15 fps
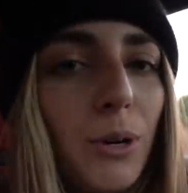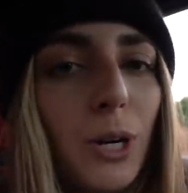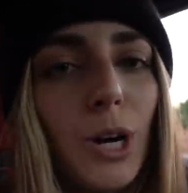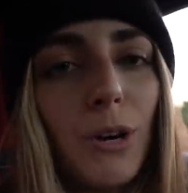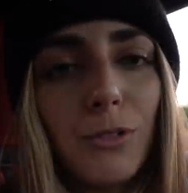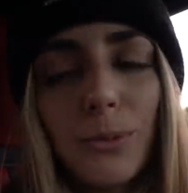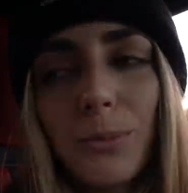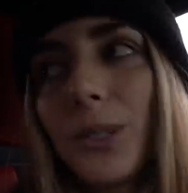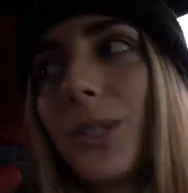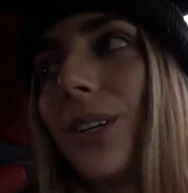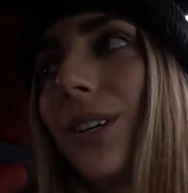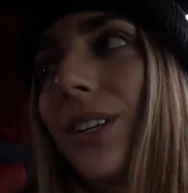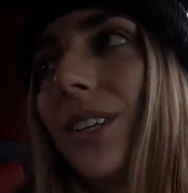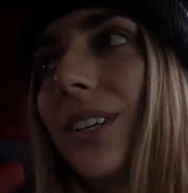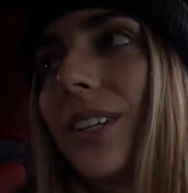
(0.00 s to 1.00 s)
more comfortable.
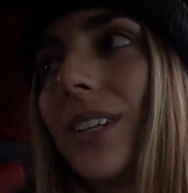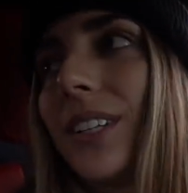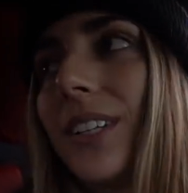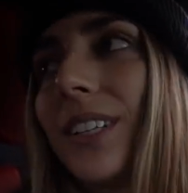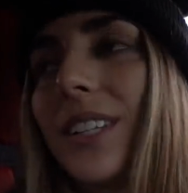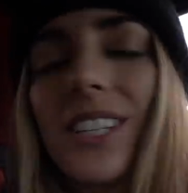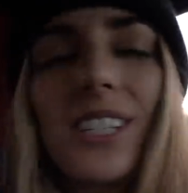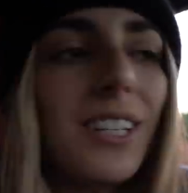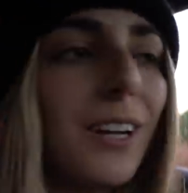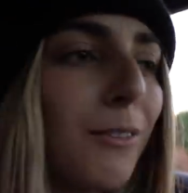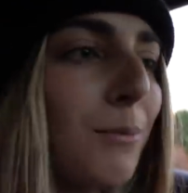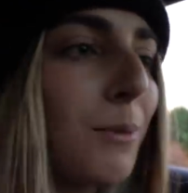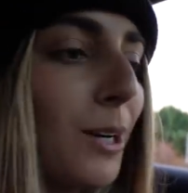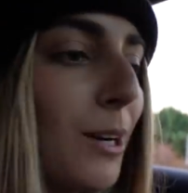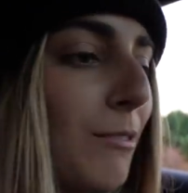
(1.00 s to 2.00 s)
Oh, yeah. This is
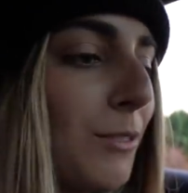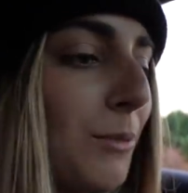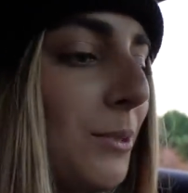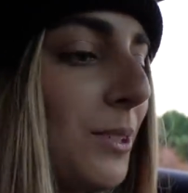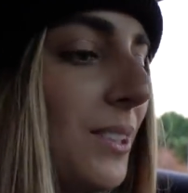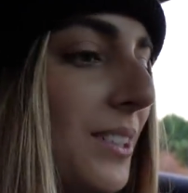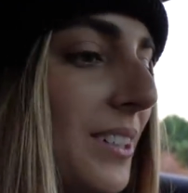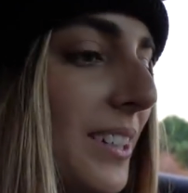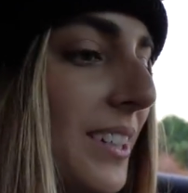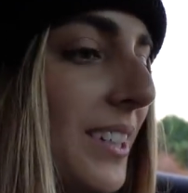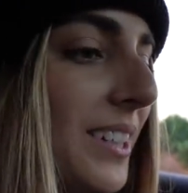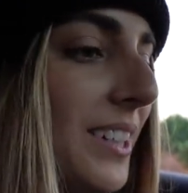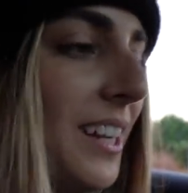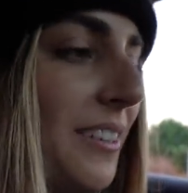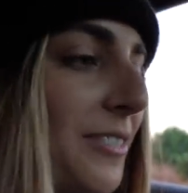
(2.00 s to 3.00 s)
definitely more comfortable.
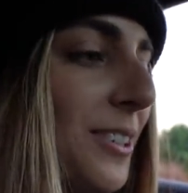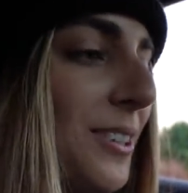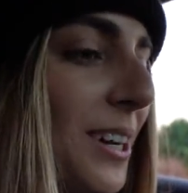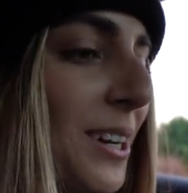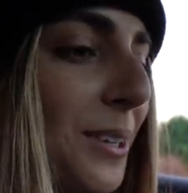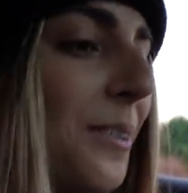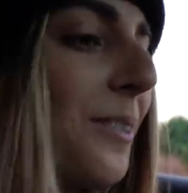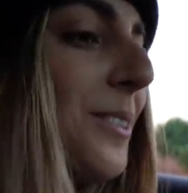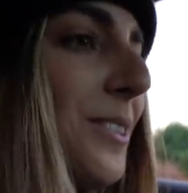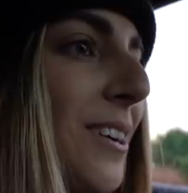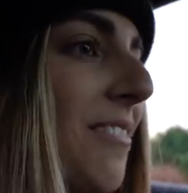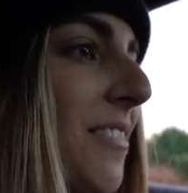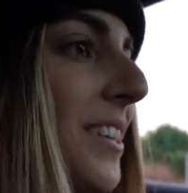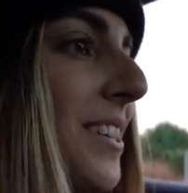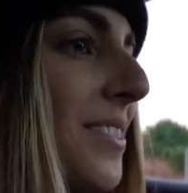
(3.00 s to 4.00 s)
And I feel kind of cool
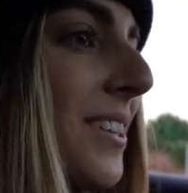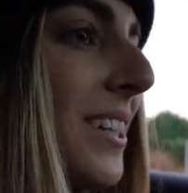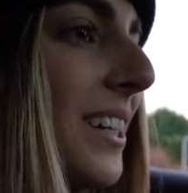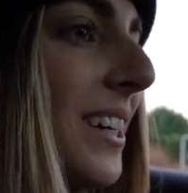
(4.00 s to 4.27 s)
driving this right